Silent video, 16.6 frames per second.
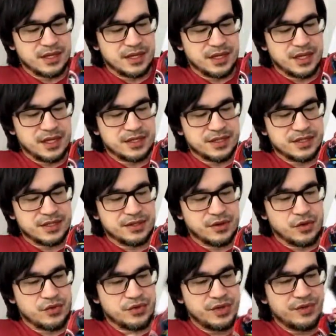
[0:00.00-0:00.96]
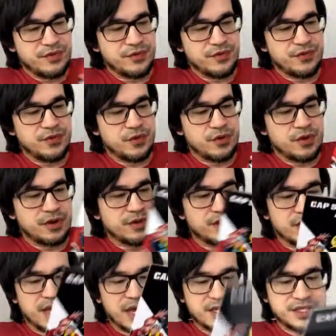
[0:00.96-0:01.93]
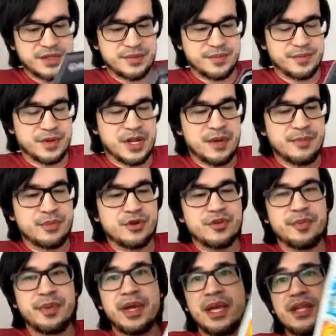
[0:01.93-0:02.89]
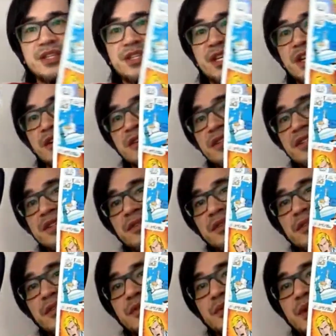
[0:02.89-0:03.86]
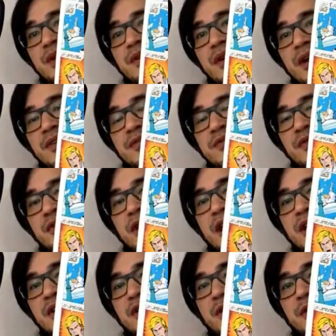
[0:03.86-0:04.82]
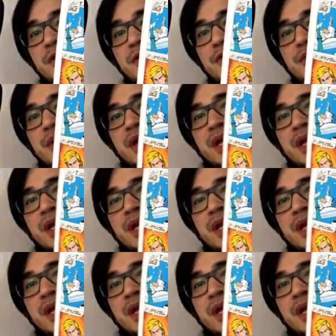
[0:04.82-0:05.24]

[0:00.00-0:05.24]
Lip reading: It's only four. The last numbered page here is 403.